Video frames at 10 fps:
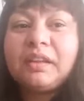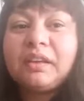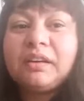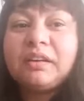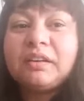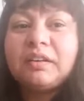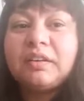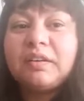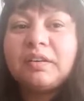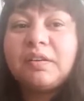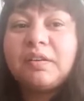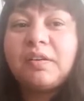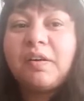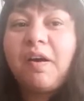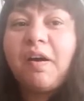
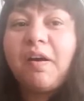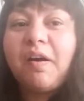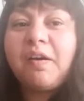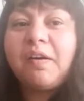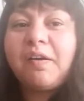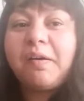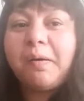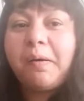This person isn't speaking.